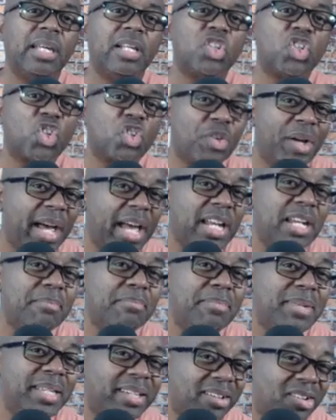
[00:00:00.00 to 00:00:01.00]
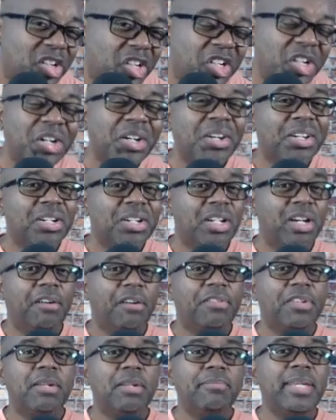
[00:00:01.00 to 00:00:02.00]
trying to be good
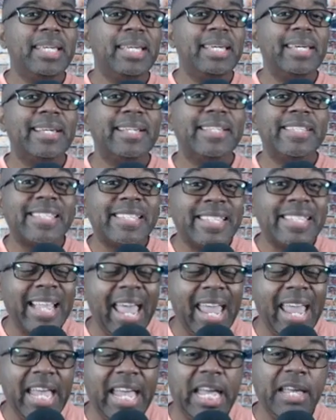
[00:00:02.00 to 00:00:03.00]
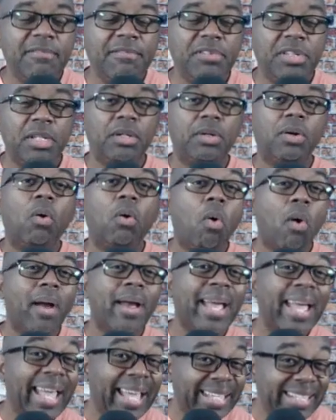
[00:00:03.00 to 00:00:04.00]
enough to be saved
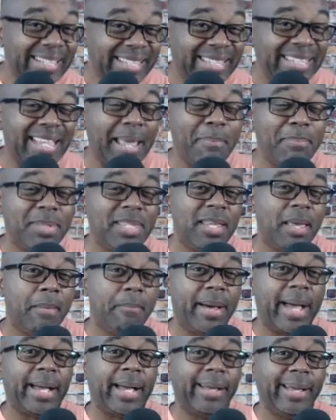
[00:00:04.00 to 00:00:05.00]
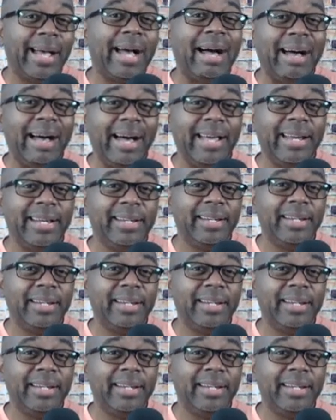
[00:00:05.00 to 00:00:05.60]
or accepted by God.